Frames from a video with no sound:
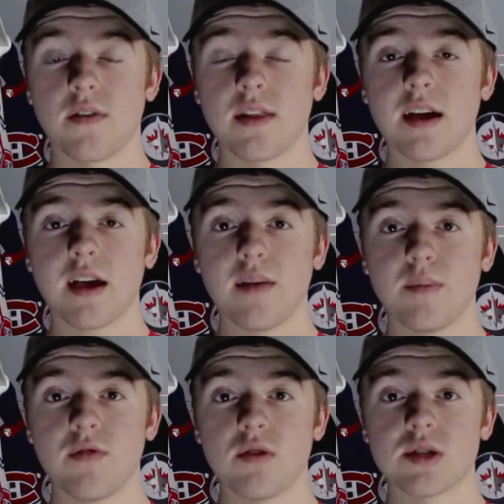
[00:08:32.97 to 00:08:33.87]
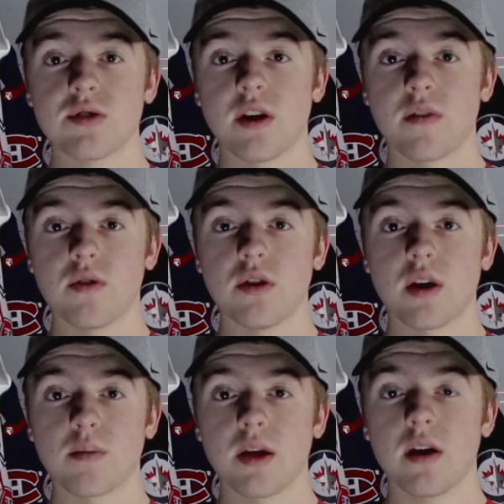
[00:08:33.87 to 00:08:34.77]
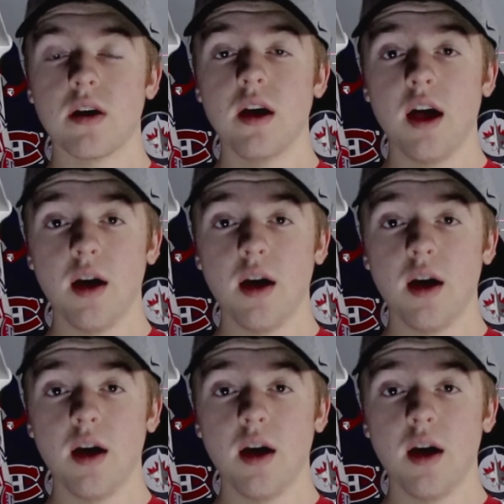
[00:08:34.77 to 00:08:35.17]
and that can be frustrating for a young player,